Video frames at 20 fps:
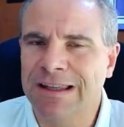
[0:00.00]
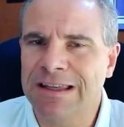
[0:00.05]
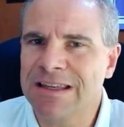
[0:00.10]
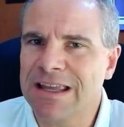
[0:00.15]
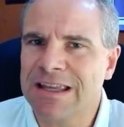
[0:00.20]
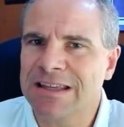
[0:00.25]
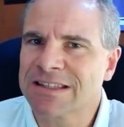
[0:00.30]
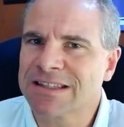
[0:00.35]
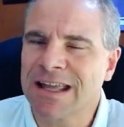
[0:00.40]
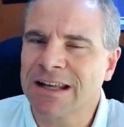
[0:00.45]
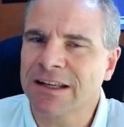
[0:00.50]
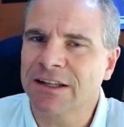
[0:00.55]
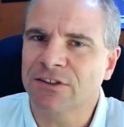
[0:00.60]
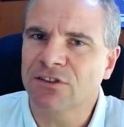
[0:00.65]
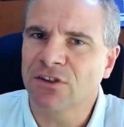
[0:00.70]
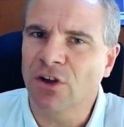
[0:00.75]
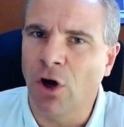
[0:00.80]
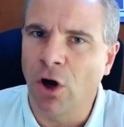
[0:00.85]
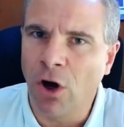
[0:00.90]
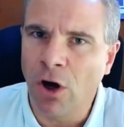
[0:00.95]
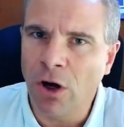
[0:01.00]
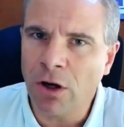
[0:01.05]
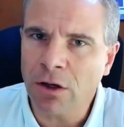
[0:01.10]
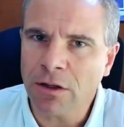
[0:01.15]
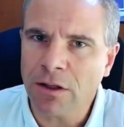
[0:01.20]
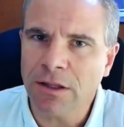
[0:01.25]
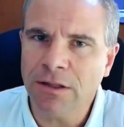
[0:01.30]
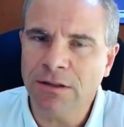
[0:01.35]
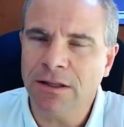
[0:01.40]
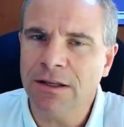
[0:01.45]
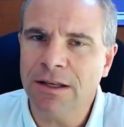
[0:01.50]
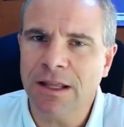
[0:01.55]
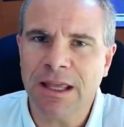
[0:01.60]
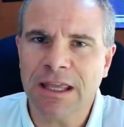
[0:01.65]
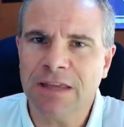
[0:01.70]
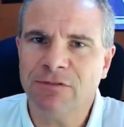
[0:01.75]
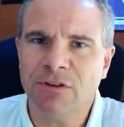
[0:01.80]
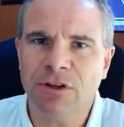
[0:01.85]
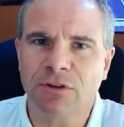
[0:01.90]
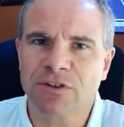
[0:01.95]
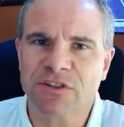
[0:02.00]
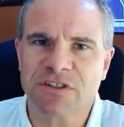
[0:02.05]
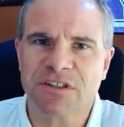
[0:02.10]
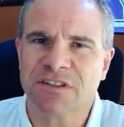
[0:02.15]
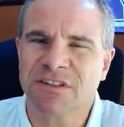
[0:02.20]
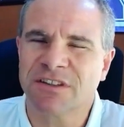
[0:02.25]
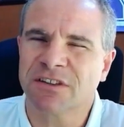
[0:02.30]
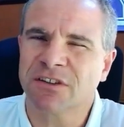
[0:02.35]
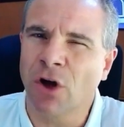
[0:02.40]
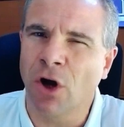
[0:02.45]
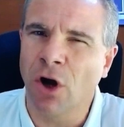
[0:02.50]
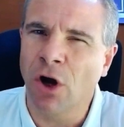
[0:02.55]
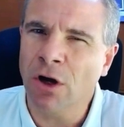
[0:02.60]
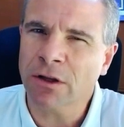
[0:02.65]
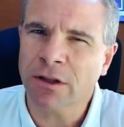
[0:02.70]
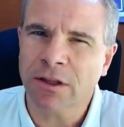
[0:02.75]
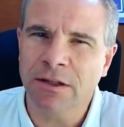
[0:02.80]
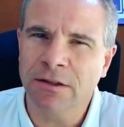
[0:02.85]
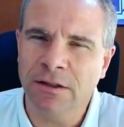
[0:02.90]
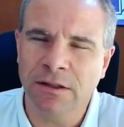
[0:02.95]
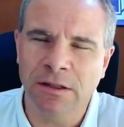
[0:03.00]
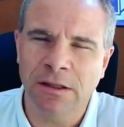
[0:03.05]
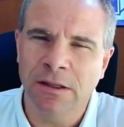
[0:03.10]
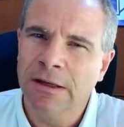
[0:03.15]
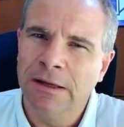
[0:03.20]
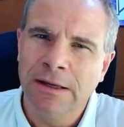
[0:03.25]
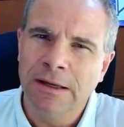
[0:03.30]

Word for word: Is that a talk in the Navy or is this a talk in the